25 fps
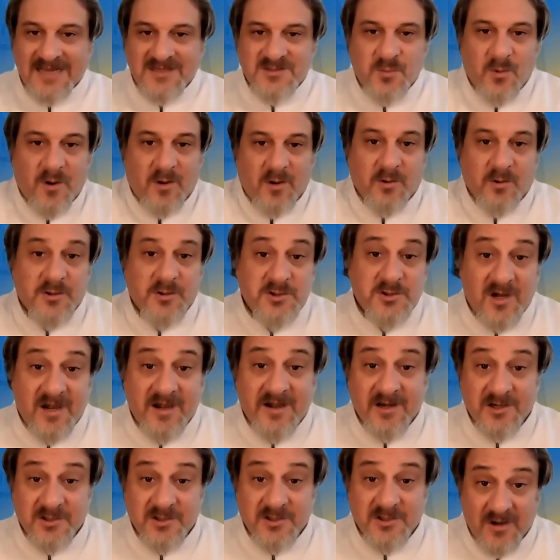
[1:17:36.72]
where we're
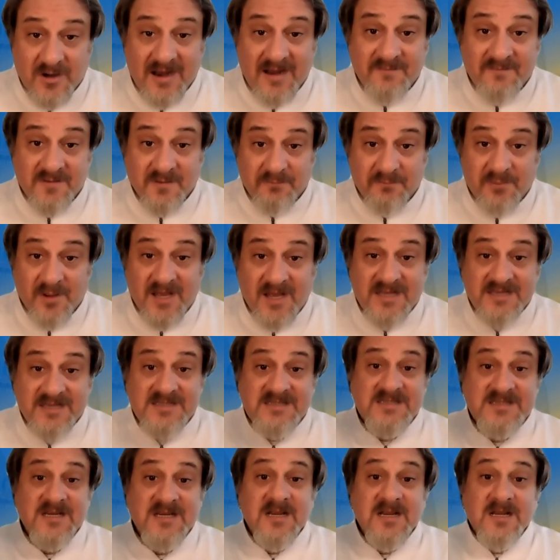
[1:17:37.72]
trying to drive the
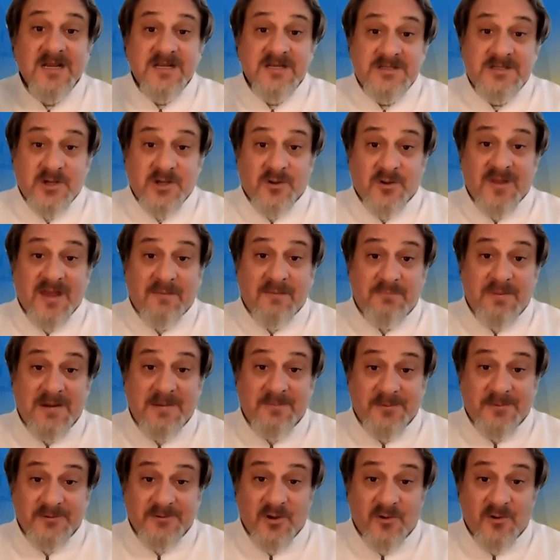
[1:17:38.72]
bus so that
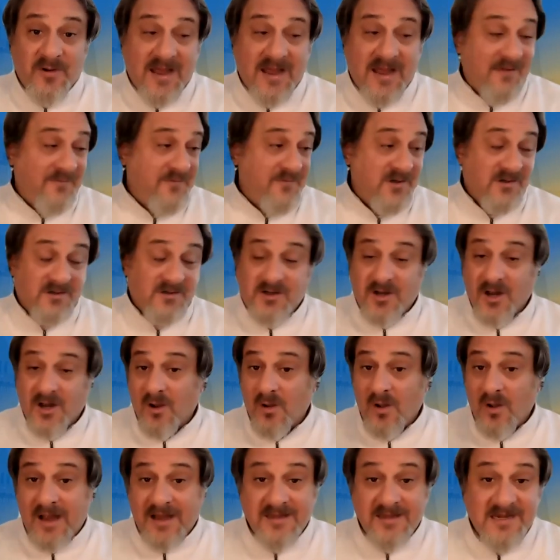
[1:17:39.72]
people don't have to
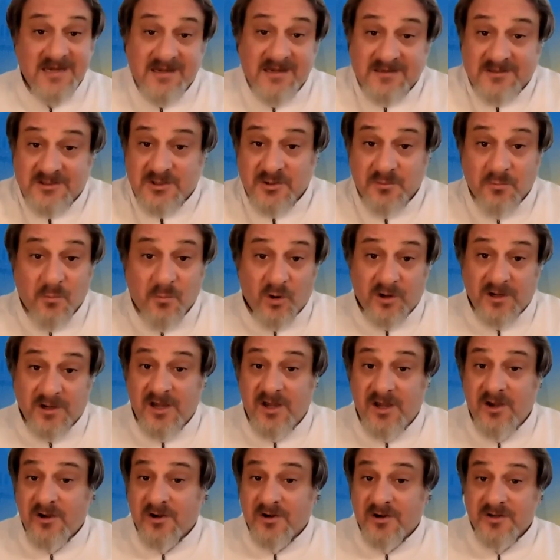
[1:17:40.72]
go, I need 2 more
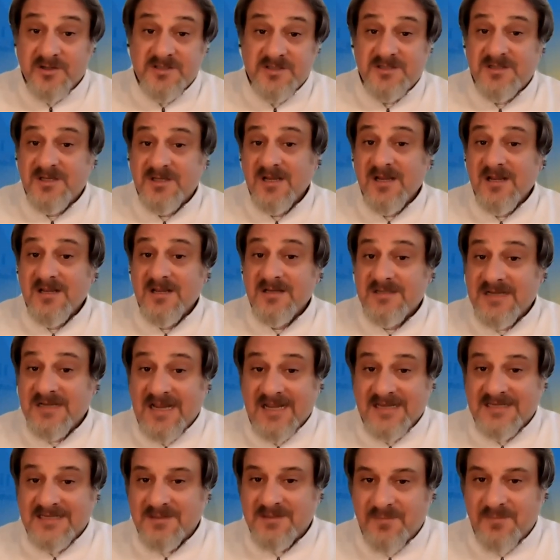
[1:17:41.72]
years to
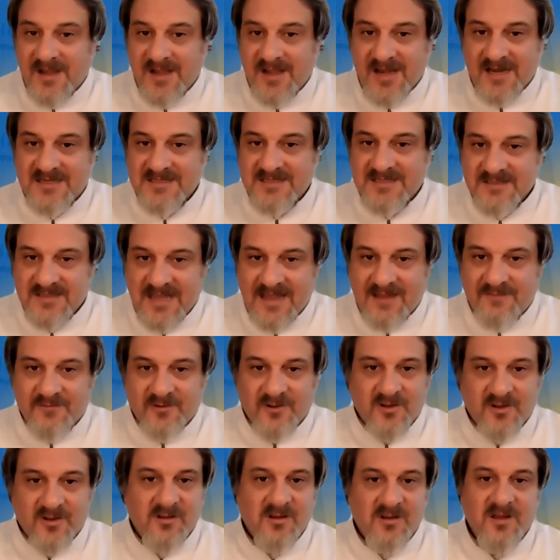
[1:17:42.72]
get to my next
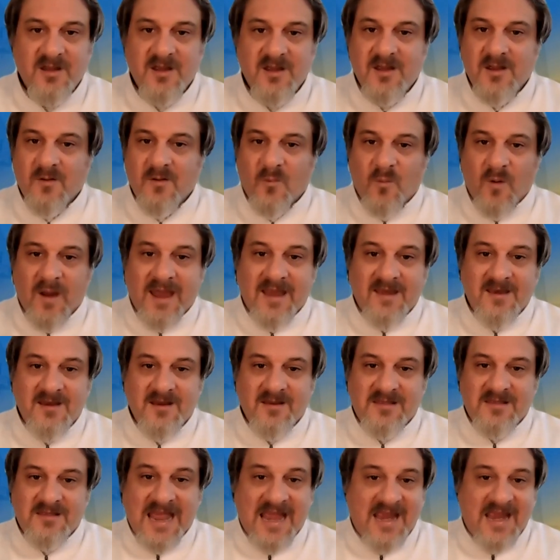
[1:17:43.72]
level, when
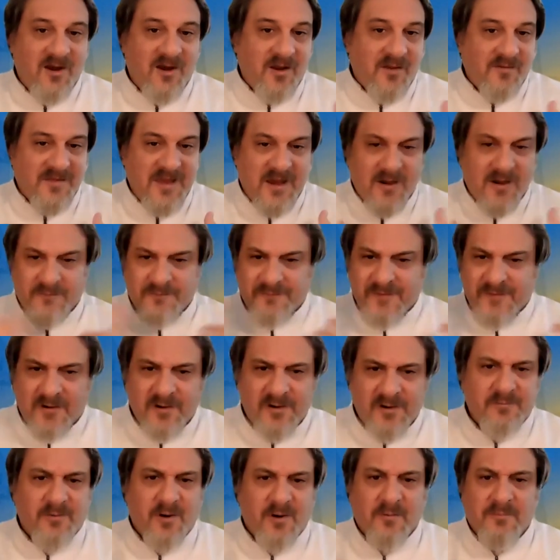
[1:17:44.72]
they're
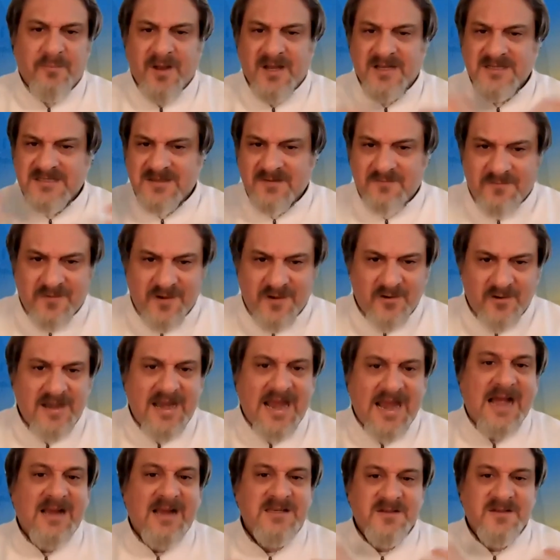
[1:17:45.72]
very robust and
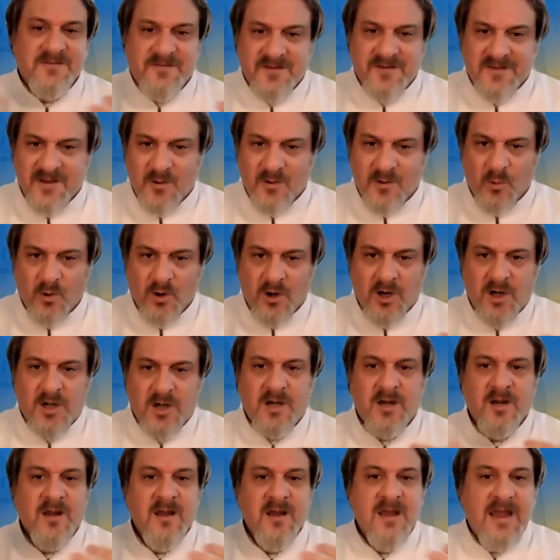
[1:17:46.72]
very active in their
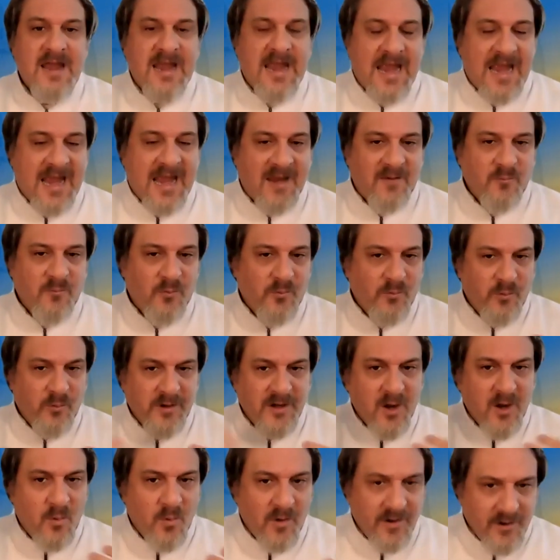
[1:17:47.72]
work. And
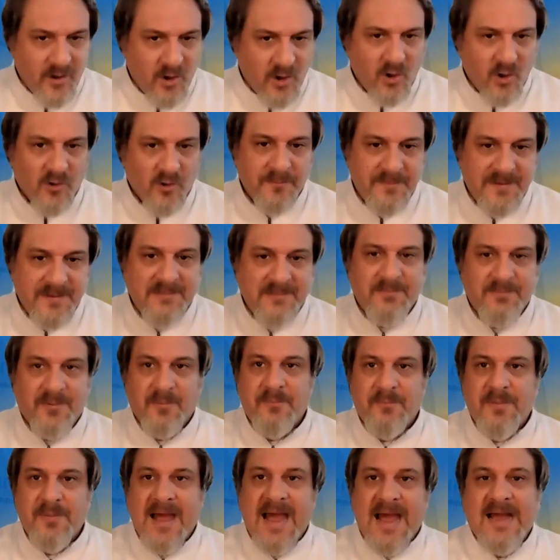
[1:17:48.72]
we don't want to hold people
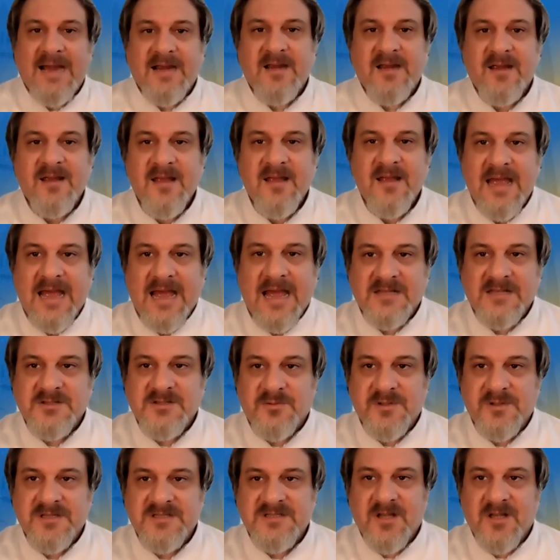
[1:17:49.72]
back as
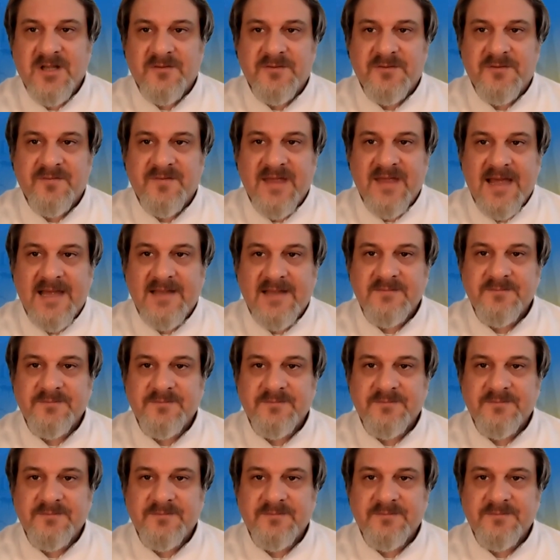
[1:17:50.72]
a result of that.